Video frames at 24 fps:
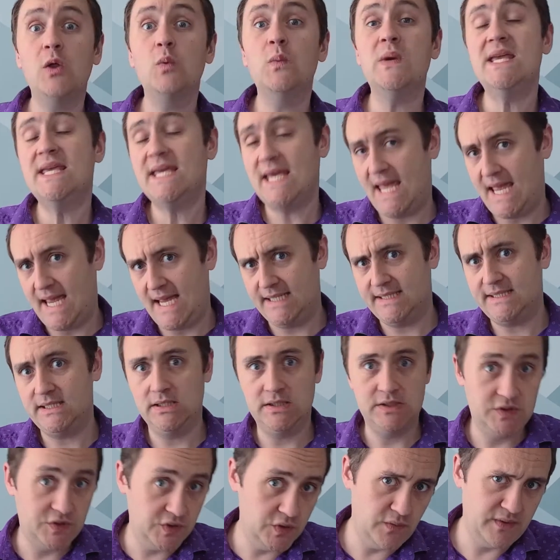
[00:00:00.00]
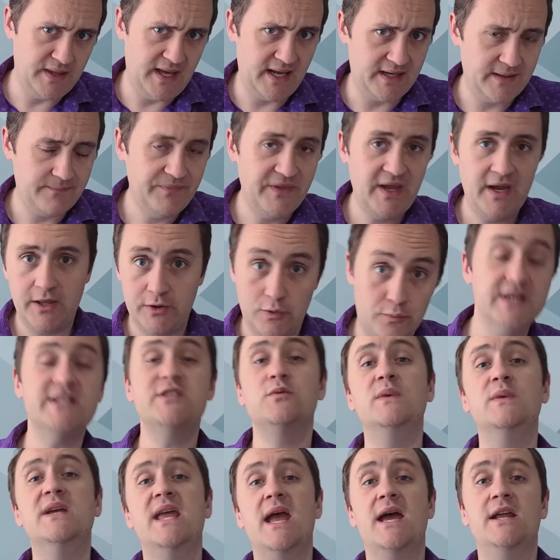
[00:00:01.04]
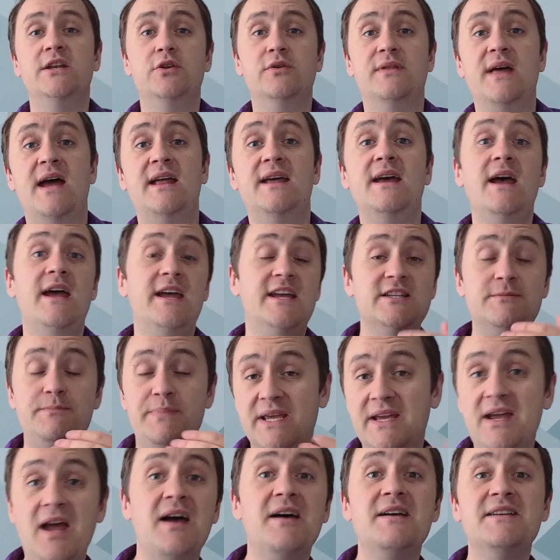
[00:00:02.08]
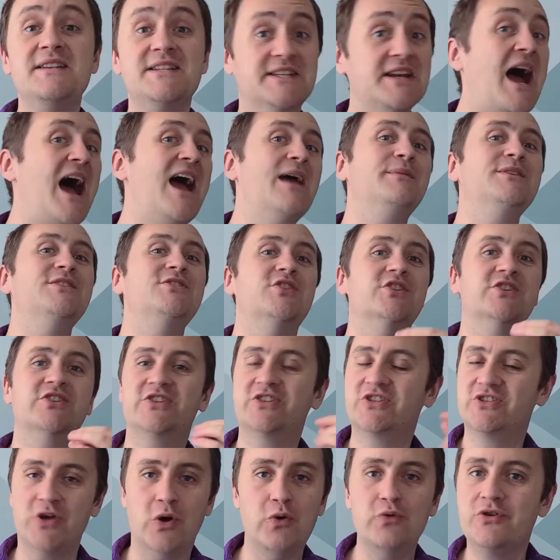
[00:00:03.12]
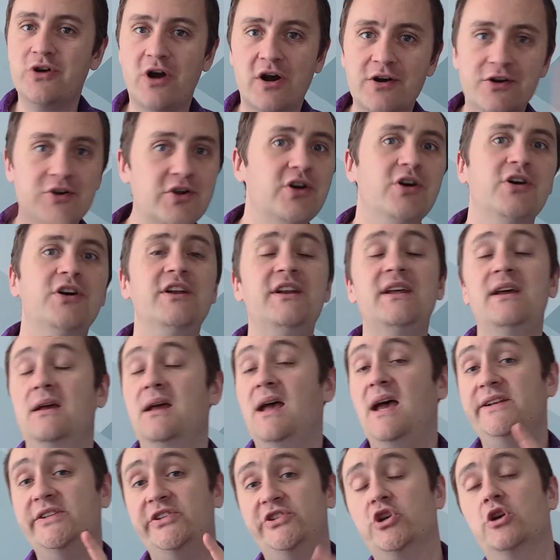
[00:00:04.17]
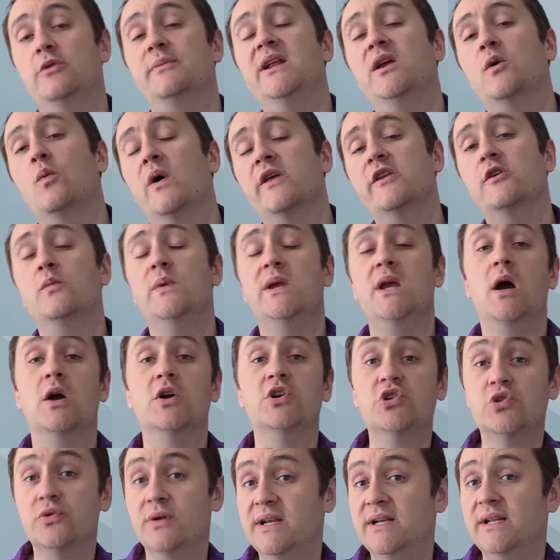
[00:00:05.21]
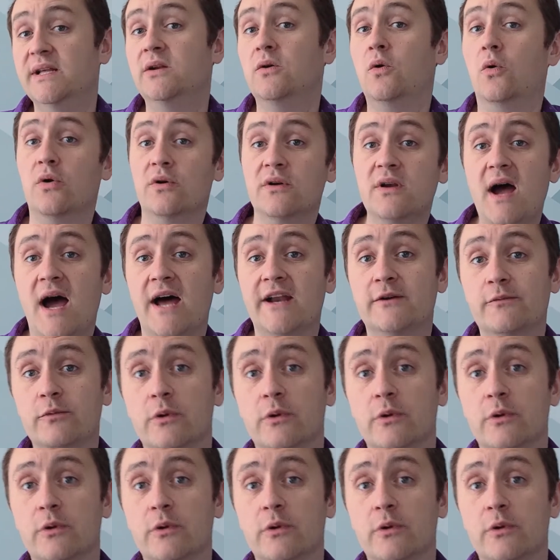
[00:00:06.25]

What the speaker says: we can't do that. And the reason we can't do that is because time is just so darn good at determining whether we are treated or not.